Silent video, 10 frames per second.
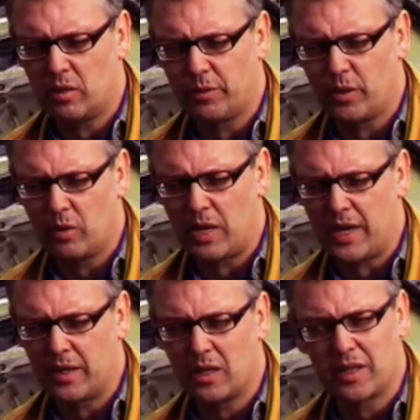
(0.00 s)
although
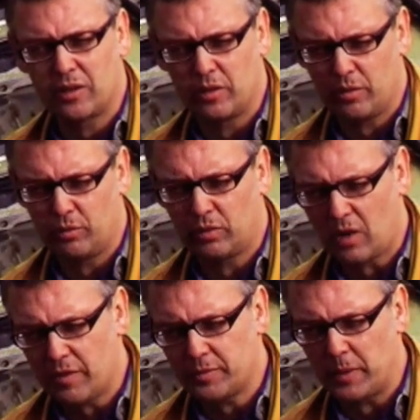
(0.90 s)
I like to use
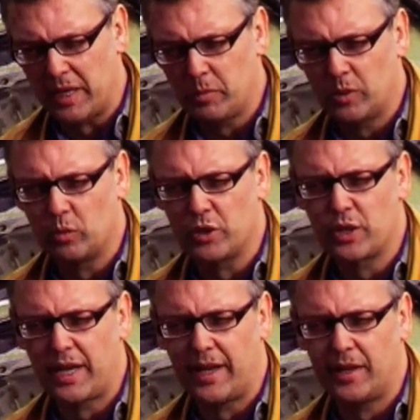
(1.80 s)
soft maple, which
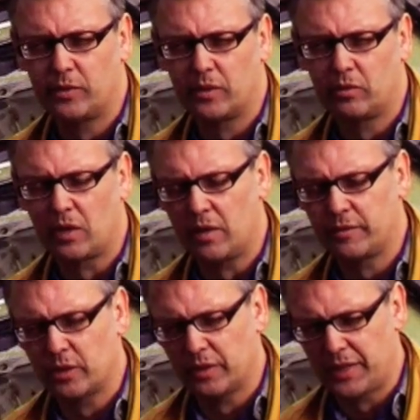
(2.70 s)
has a
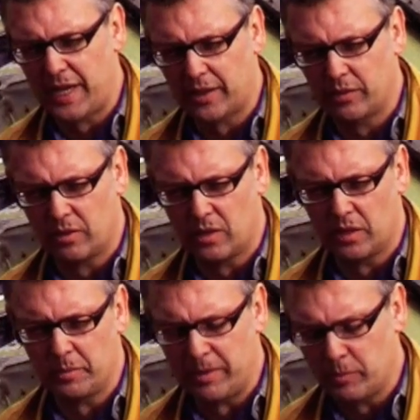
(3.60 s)
softer attack than
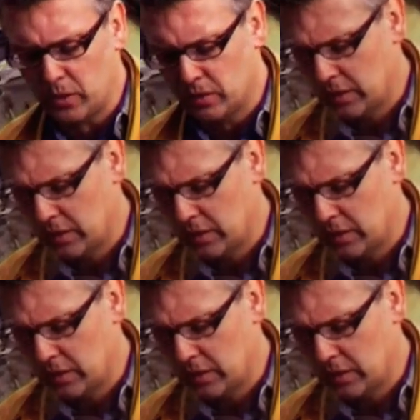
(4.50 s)
hard maple.